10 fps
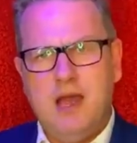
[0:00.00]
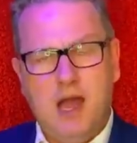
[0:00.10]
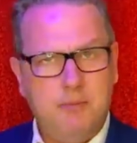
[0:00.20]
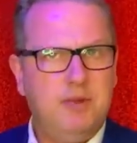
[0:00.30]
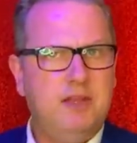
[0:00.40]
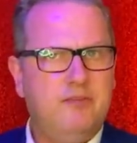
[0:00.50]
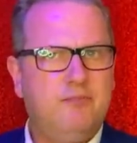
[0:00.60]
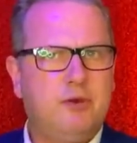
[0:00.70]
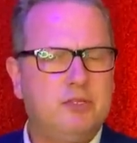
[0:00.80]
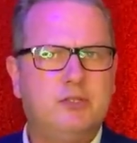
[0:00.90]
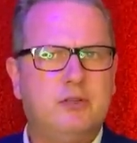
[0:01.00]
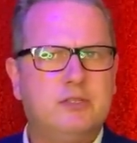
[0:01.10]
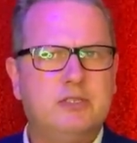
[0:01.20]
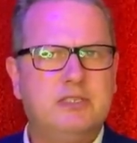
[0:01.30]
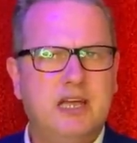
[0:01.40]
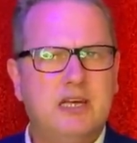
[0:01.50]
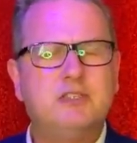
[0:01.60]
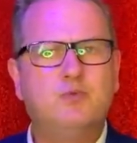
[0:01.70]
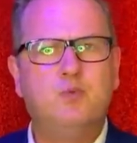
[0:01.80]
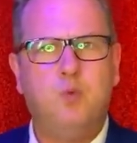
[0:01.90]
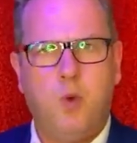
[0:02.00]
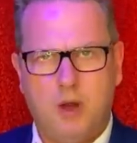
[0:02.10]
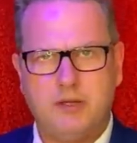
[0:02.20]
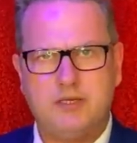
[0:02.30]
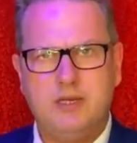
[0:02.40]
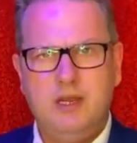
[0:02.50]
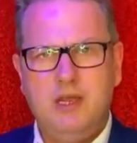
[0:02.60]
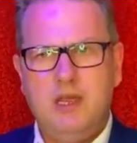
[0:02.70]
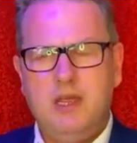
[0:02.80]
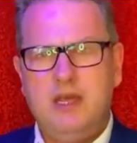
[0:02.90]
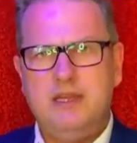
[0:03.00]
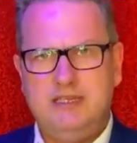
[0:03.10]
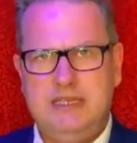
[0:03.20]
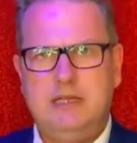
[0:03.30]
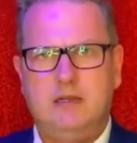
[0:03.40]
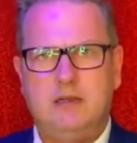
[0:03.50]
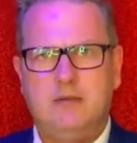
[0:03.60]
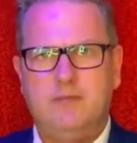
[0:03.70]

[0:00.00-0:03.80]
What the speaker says: I believe Boris Johnson does want a deal.